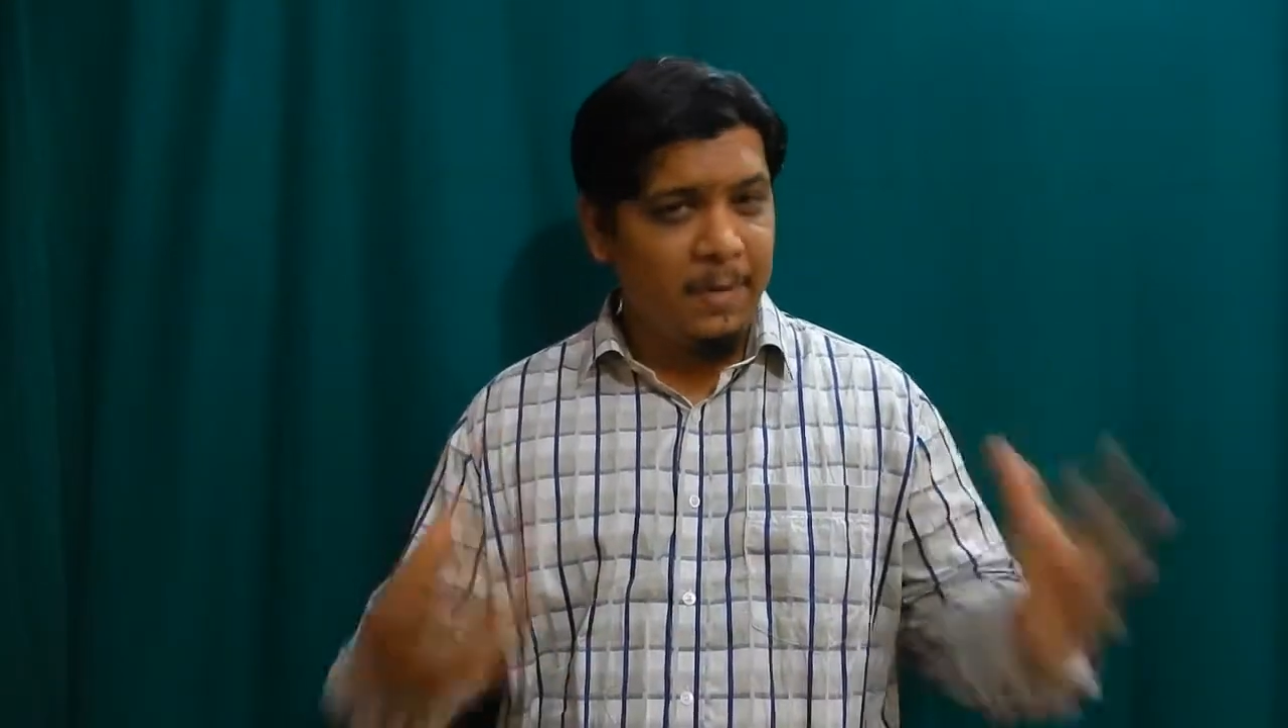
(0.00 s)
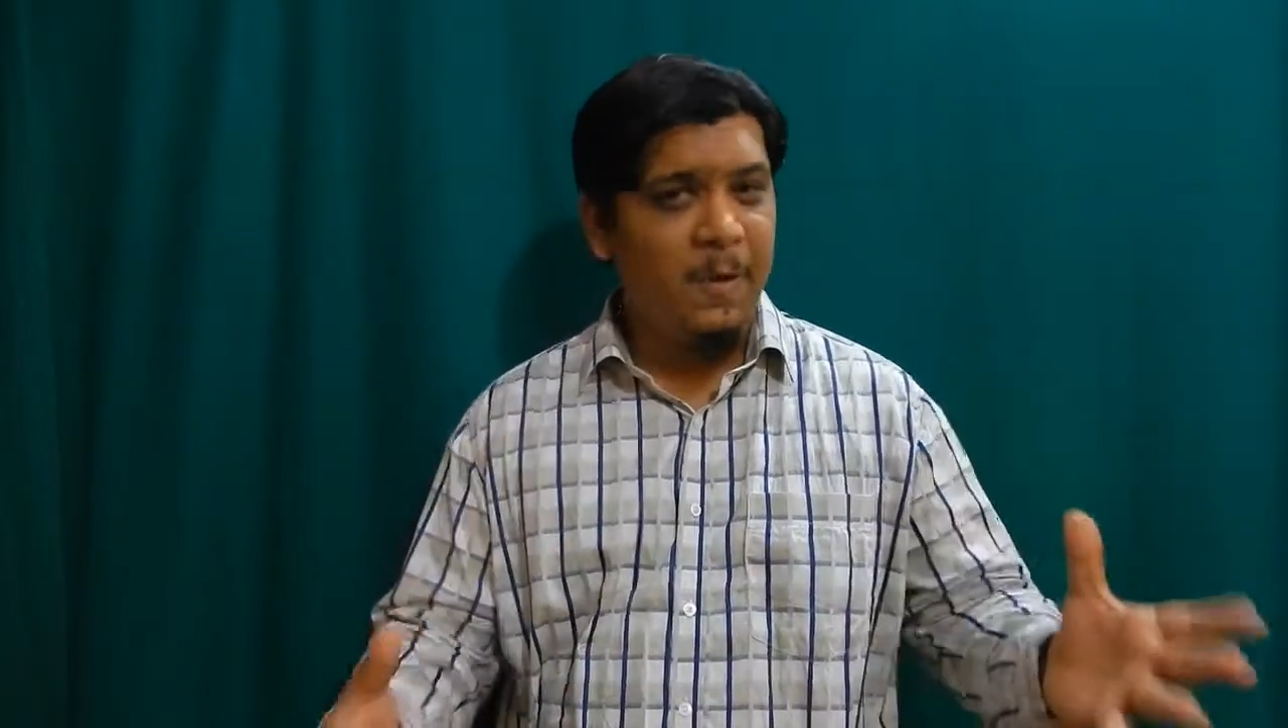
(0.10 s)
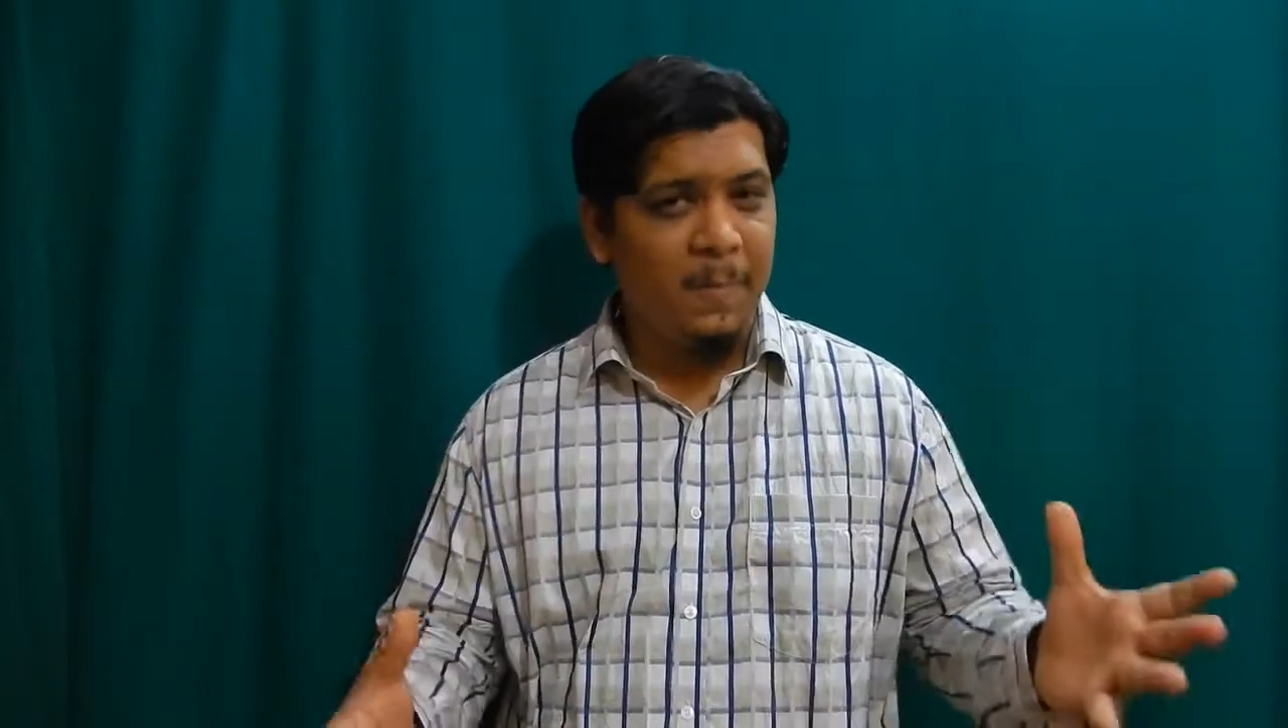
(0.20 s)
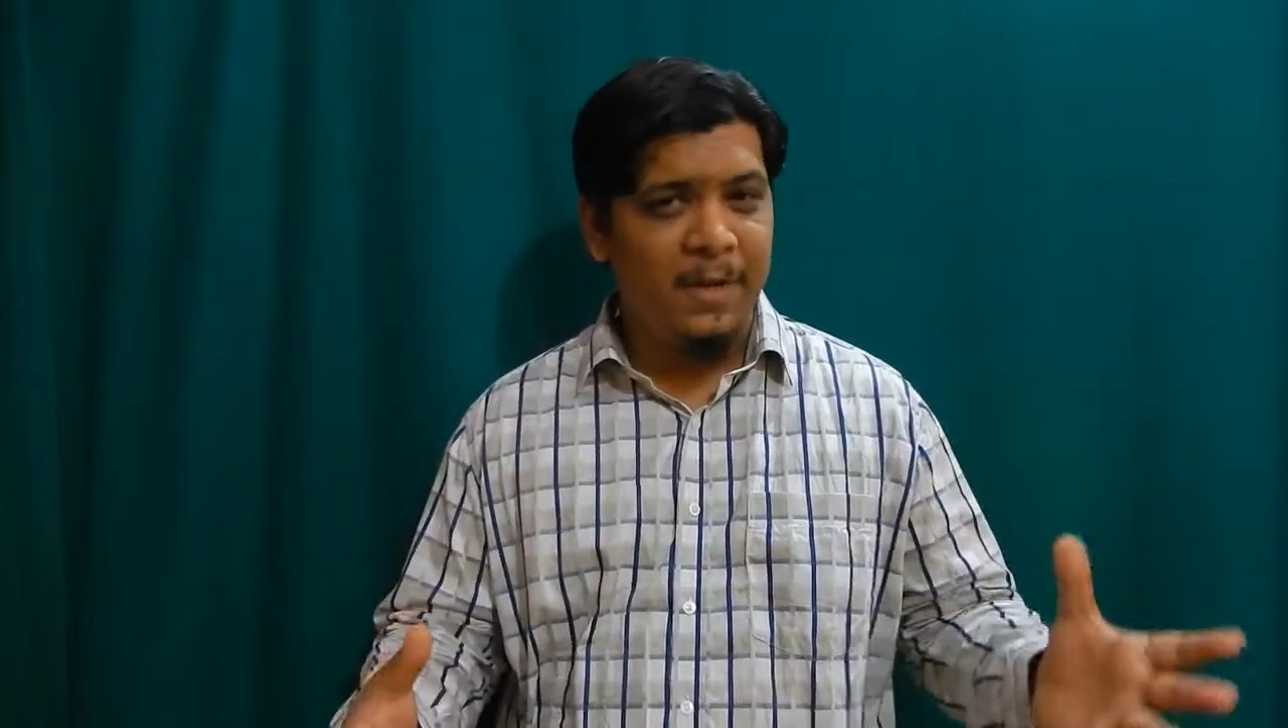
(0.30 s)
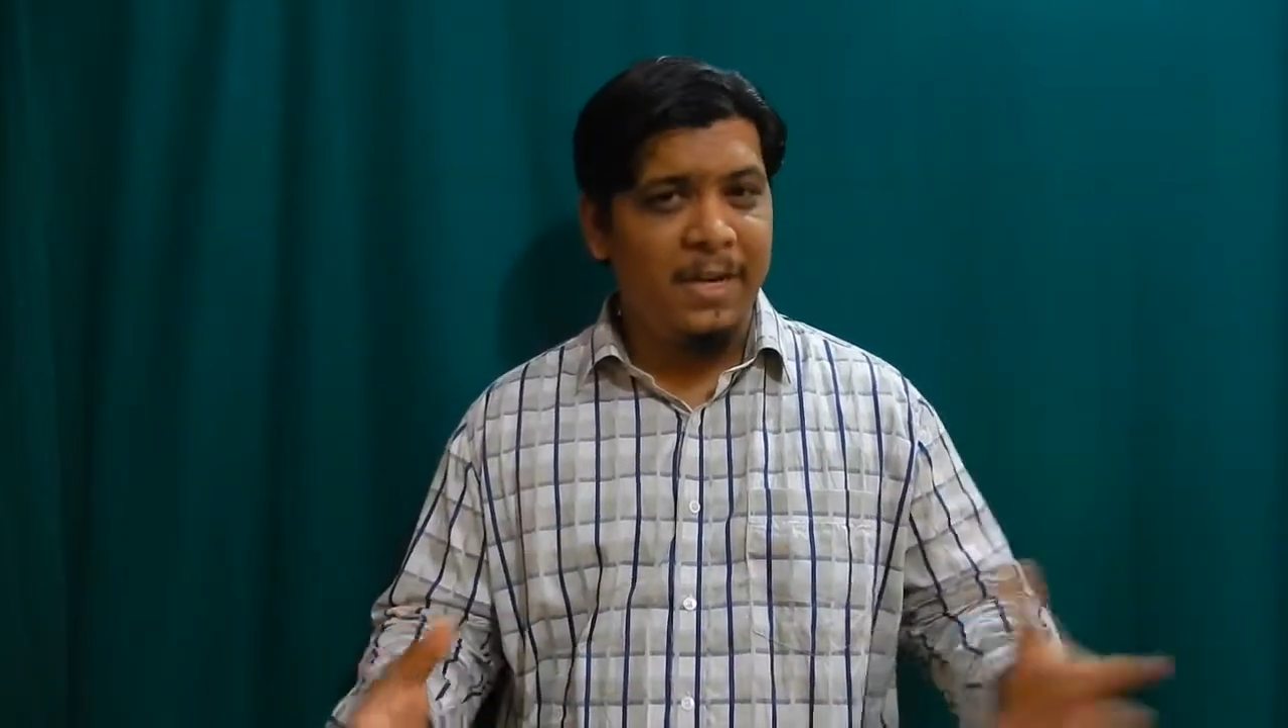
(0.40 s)

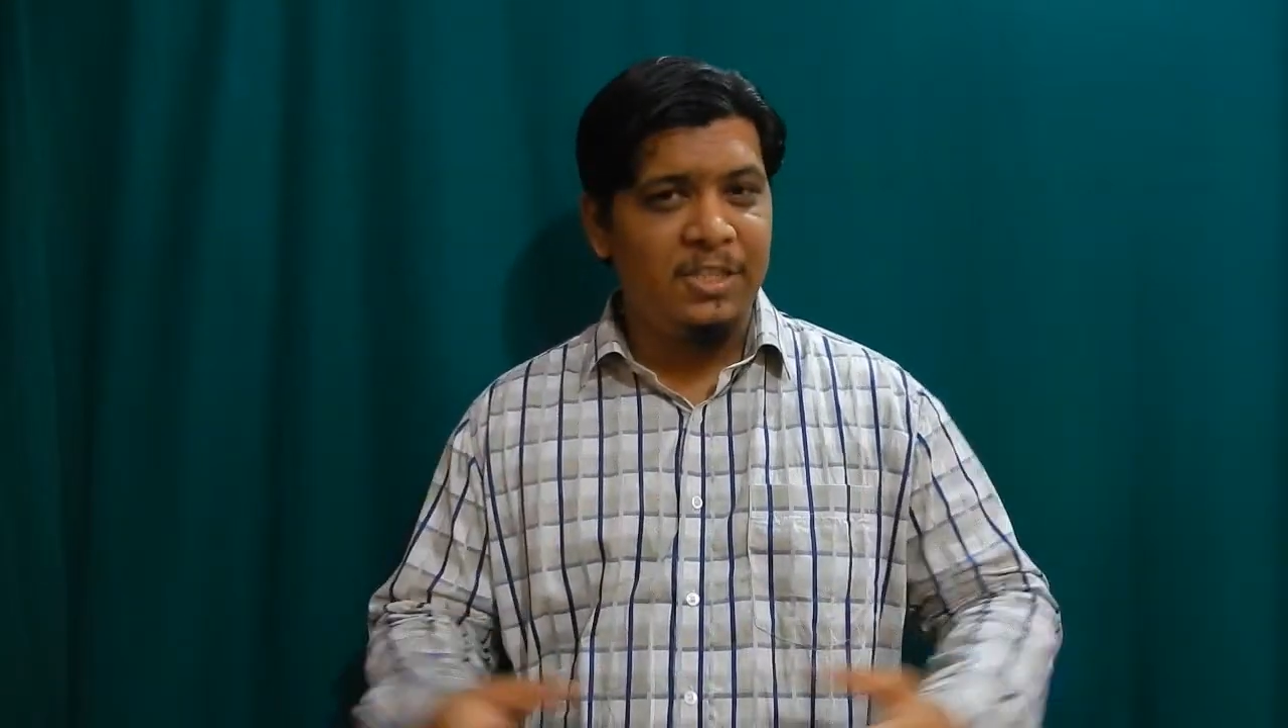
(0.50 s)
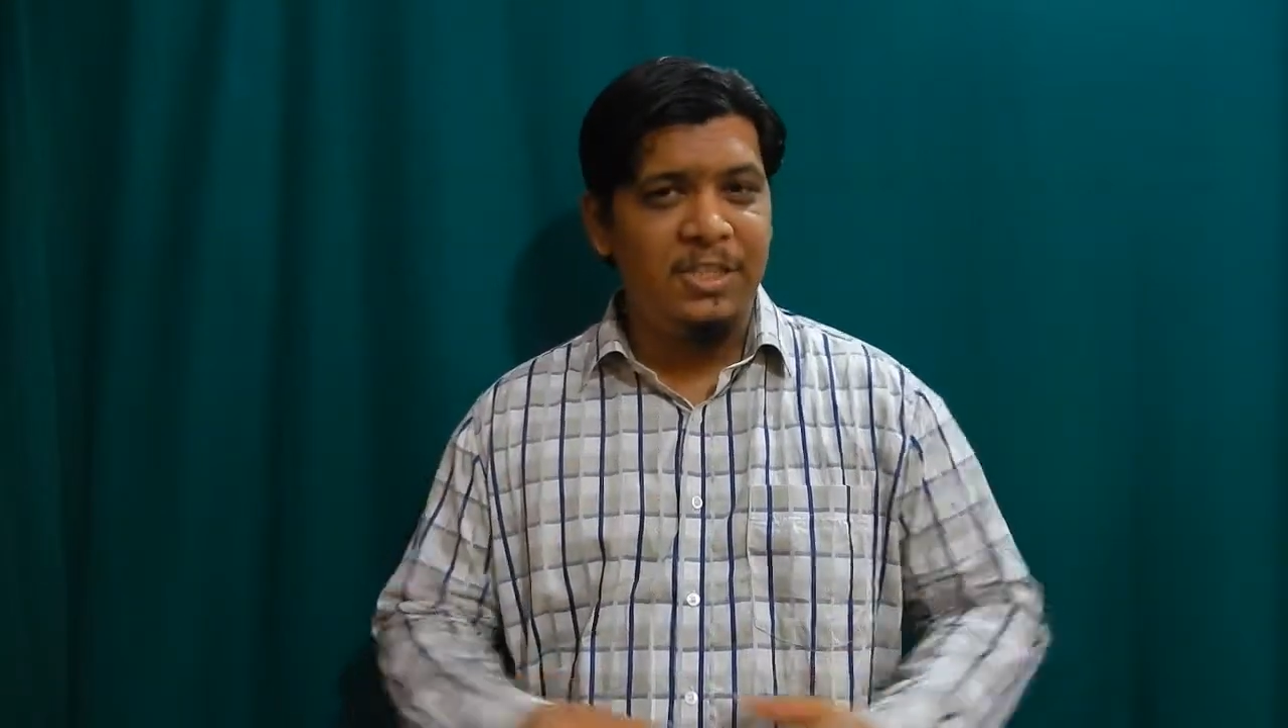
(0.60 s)
rubble bucket